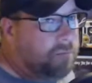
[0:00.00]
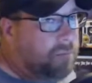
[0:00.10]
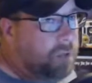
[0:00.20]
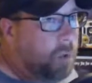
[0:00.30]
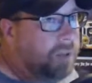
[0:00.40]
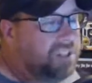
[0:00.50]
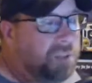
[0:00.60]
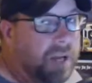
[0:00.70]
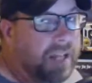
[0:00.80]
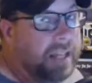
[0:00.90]
going
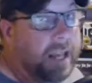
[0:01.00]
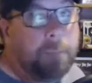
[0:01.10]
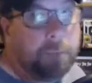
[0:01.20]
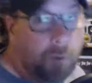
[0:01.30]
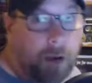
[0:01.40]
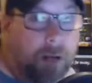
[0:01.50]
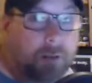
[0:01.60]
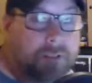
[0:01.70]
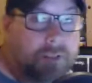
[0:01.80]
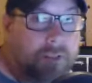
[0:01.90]
to a
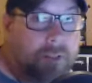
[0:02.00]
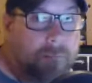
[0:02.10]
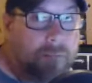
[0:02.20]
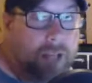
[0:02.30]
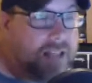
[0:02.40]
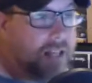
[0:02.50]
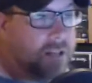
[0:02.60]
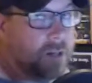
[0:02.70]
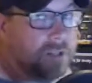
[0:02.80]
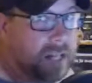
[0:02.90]
campground, and
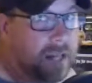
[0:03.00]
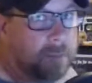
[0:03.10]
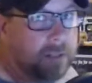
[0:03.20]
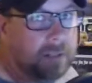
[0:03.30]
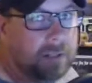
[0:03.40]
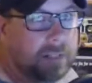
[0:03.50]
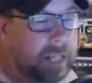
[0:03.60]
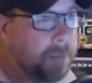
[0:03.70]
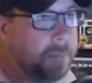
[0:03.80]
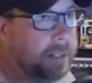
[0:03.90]
then there's camping.
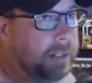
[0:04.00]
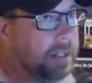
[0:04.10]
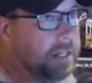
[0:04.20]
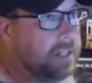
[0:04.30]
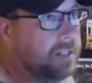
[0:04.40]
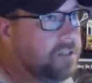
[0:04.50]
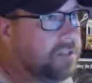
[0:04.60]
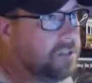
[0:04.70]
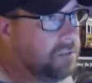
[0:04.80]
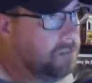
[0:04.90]
Camping
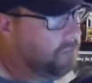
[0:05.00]
is